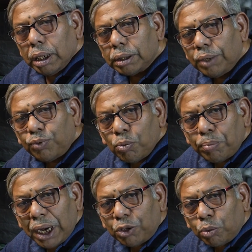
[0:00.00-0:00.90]
If you
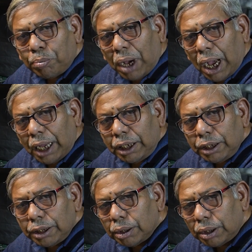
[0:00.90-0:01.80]
plan to
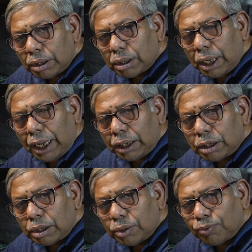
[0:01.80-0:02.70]
buy this
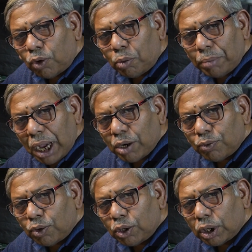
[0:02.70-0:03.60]
lens for macro
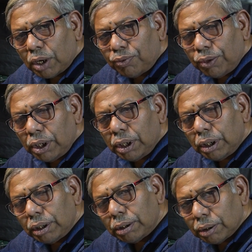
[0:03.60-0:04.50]
photography,
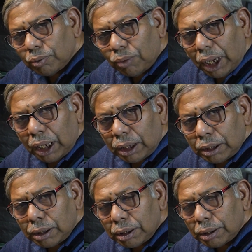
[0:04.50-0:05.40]

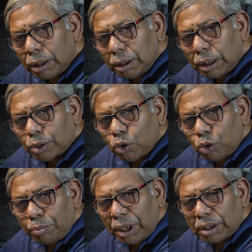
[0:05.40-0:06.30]
well, this
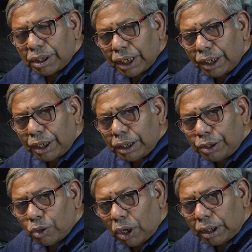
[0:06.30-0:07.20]
could be a secondary
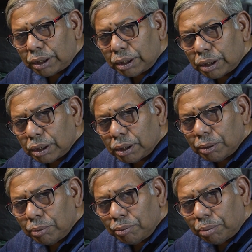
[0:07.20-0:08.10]
choice.
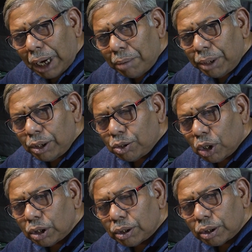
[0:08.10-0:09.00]
Primary
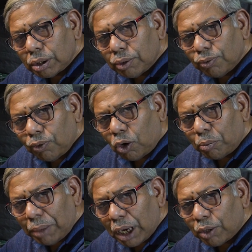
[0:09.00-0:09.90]
choice for
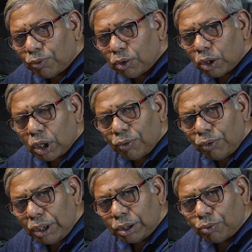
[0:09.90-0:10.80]
macro
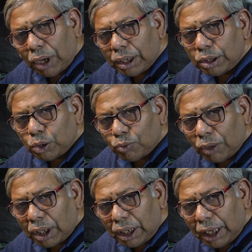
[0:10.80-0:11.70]
photography is
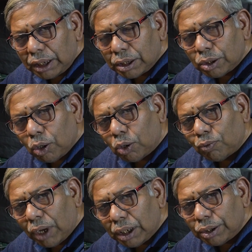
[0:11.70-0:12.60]
1:1 lens or
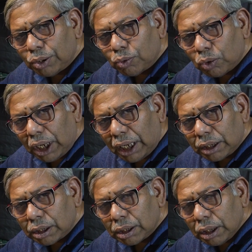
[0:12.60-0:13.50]
1:2
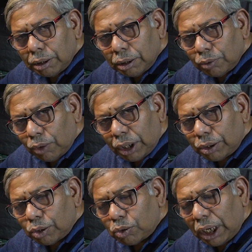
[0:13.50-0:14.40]
lens.
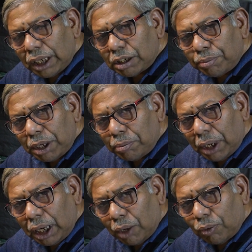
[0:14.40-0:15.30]
1:2 lens made by
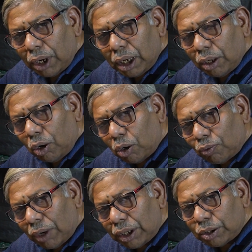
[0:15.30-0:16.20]
Laowa or
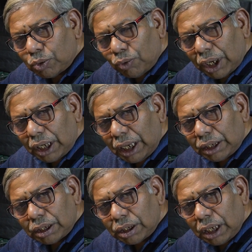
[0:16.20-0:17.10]
1:1
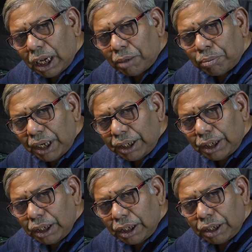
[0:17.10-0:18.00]
lens, there are
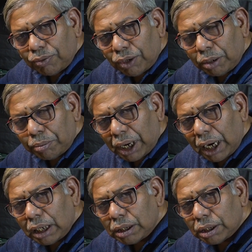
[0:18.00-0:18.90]
plenty in different
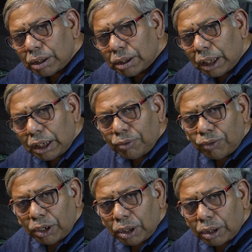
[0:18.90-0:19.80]
brands and
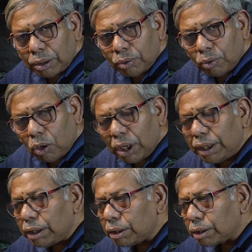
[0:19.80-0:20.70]
different
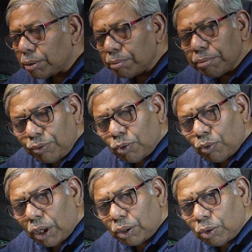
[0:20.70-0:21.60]
qualities. If you
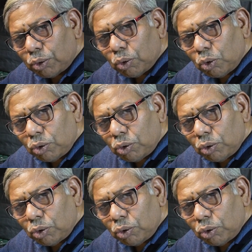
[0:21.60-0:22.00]
want to do